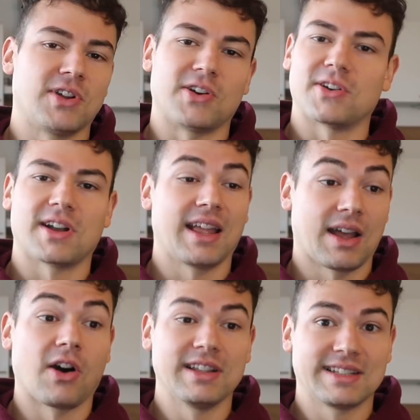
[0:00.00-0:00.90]
No,
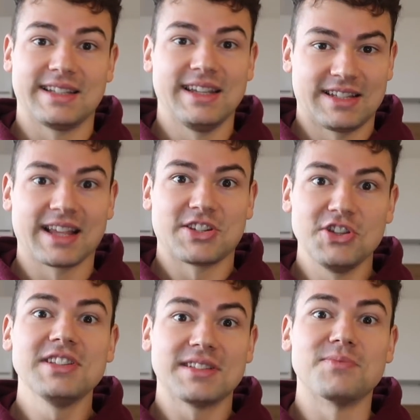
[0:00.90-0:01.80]
honestly, like
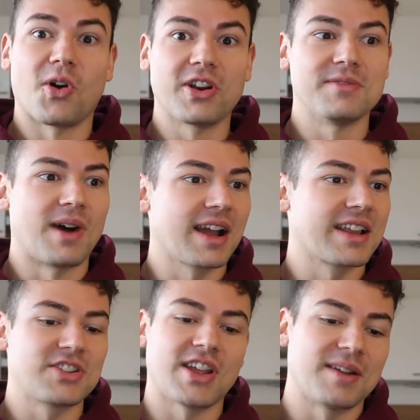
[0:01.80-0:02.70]
she's the modern
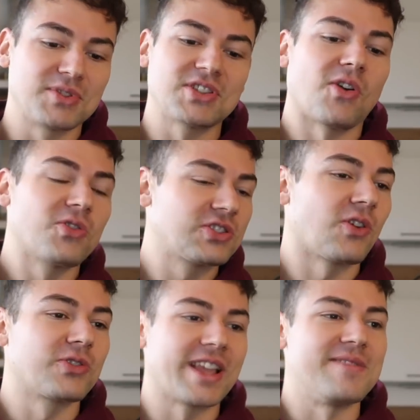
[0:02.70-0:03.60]
Mockingjay. I'm
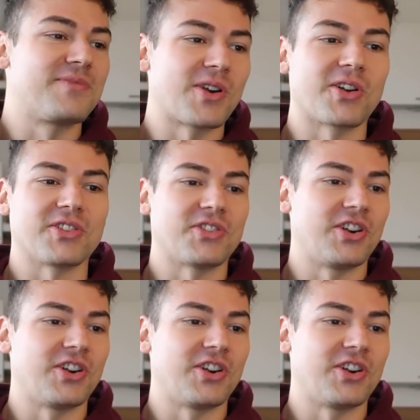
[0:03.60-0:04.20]
so damn proud of